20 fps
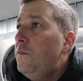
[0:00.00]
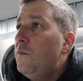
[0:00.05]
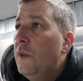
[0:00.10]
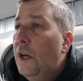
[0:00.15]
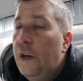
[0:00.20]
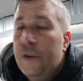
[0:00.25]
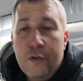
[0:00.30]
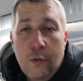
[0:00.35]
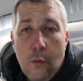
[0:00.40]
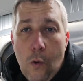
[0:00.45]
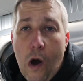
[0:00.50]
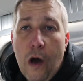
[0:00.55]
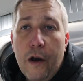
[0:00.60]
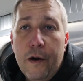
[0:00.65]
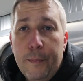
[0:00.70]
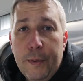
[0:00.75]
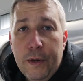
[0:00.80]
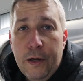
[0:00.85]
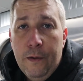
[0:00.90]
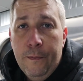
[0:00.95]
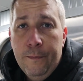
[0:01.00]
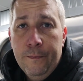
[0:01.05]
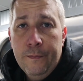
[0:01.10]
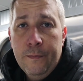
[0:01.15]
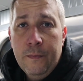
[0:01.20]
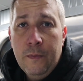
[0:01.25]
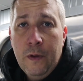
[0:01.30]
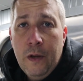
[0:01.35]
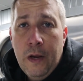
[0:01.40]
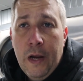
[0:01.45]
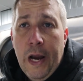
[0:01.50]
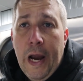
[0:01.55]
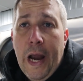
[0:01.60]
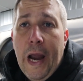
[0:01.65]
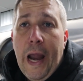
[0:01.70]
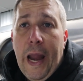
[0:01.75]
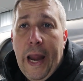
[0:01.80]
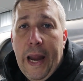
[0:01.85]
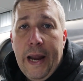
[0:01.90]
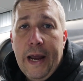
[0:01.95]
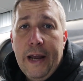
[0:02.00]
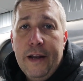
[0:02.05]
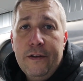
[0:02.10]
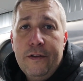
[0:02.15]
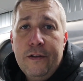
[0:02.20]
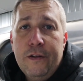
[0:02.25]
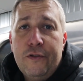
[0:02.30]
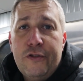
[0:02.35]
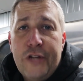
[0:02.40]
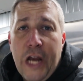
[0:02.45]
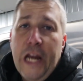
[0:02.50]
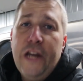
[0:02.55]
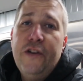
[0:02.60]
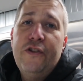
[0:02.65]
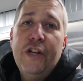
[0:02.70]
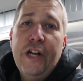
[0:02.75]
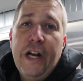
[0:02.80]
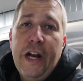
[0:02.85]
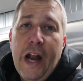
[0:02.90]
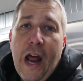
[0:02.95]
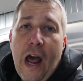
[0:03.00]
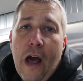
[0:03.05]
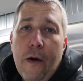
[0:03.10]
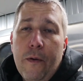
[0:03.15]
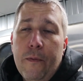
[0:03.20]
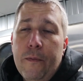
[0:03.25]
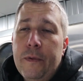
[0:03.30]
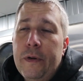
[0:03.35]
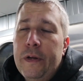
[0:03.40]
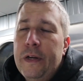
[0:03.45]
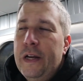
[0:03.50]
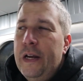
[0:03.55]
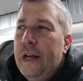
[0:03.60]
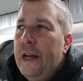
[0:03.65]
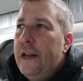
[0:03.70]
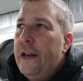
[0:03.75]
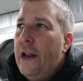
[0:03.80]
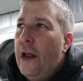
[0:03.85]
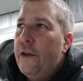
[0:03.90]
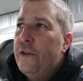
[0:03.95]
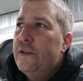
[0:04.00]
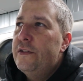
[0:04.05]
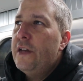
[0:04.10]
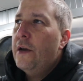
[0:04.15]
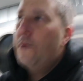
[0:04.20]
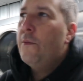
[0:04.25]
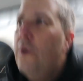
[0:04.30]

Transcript: There's the water bill and changing it out. Now you say,